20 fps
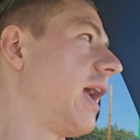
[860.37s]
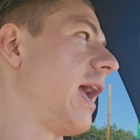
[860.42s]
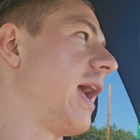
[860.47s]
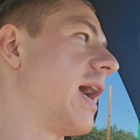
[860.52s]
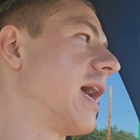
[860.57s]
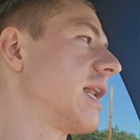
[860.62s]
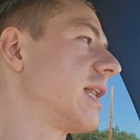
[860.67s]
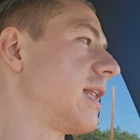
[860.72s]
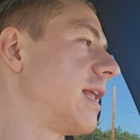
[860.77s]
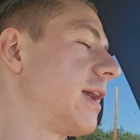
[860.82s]

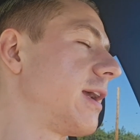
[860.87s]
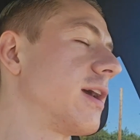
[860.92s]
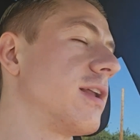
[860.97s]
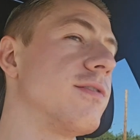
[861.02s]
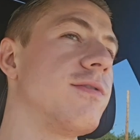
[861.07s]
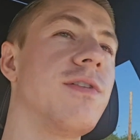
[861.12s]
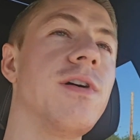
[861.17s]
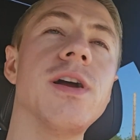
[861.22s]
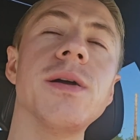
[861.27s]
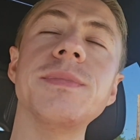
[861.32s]
And they
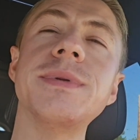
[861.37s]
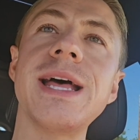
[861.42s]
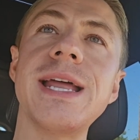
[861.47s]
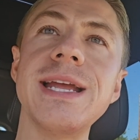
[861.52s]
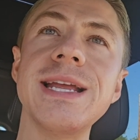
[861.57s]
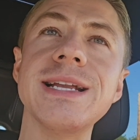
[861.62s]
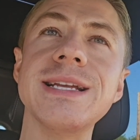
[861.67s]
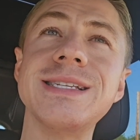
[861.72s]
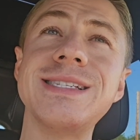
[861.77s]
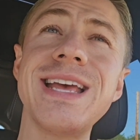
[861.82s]
confirmed
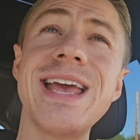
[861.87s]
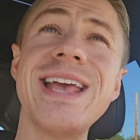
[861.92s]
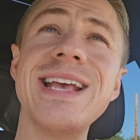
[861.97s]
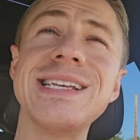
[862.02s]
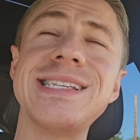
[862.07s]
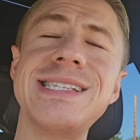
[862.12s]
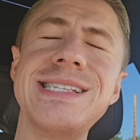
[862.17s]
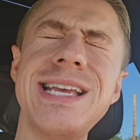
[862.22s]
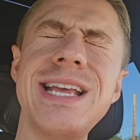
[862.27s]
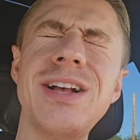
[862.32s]
that it is
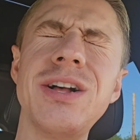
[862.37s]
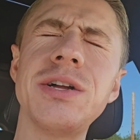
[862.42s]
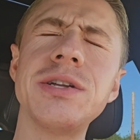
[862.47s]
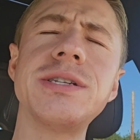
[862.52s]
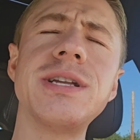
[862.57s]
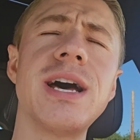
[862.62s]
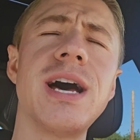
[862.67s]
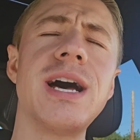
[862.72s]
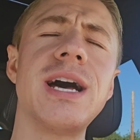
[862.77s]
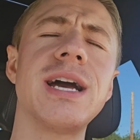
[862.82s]
a
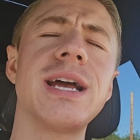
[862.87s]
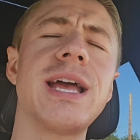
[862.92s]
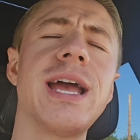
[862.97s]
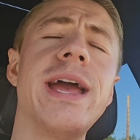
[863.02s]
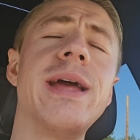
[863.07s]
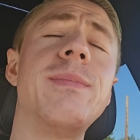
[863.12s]
single doc,